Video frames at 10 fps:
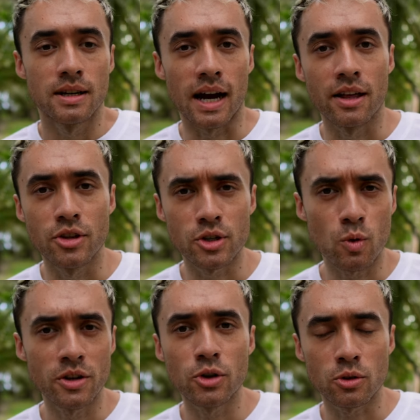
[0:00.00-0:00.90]
And there's
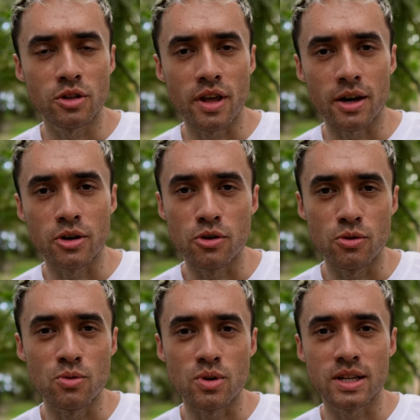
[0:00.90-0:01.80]
one doctor there
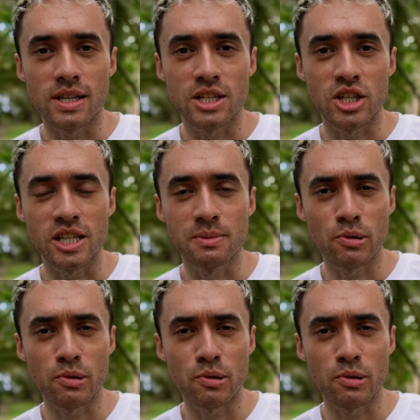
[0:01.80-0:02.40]
who, she's